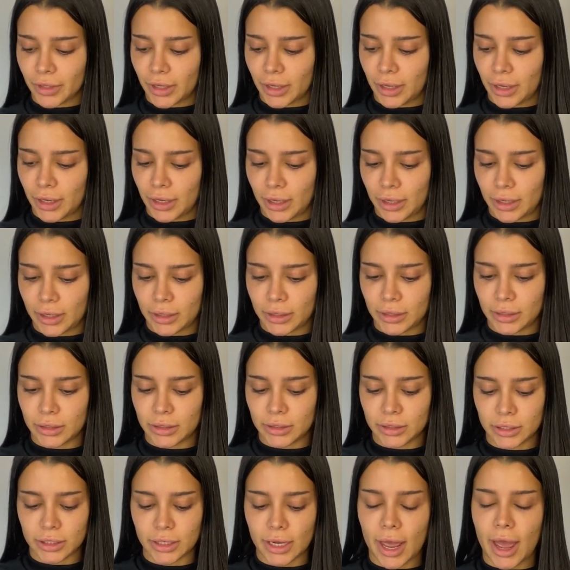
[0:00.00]

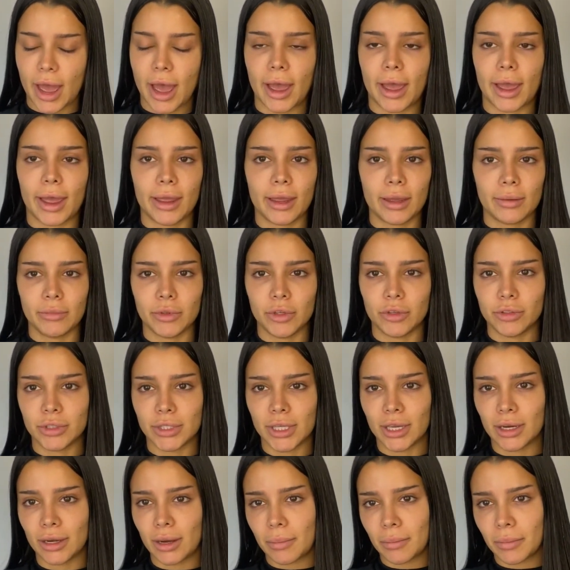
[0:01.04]
And I am using
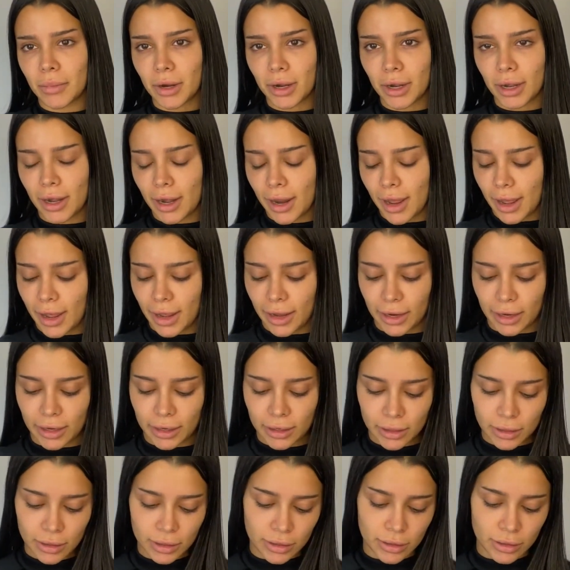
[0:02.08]
number
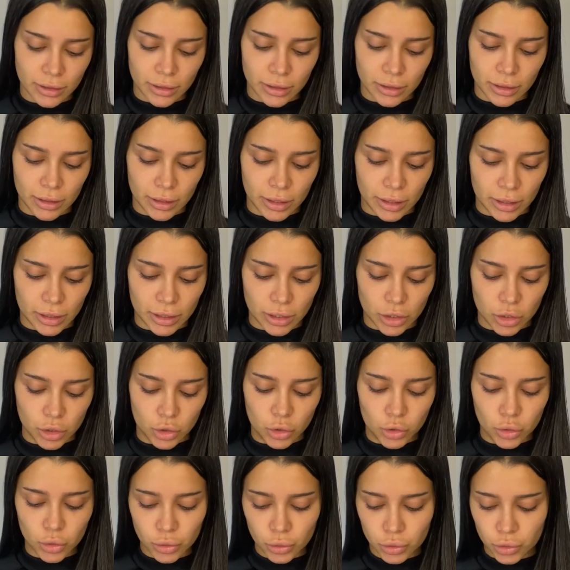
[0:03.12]
9 in
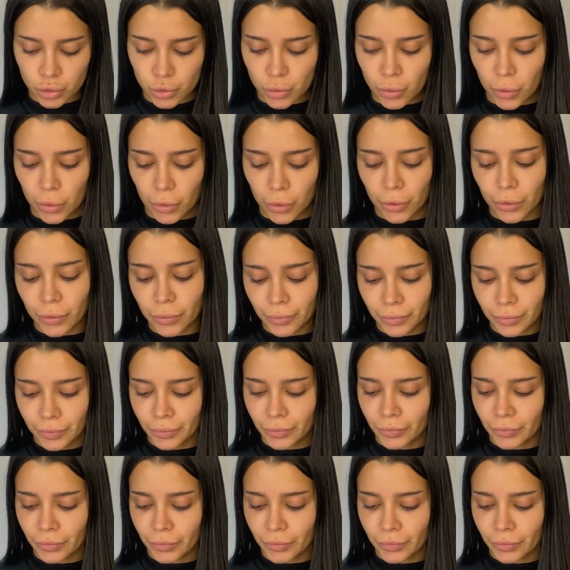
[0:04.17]
neutral.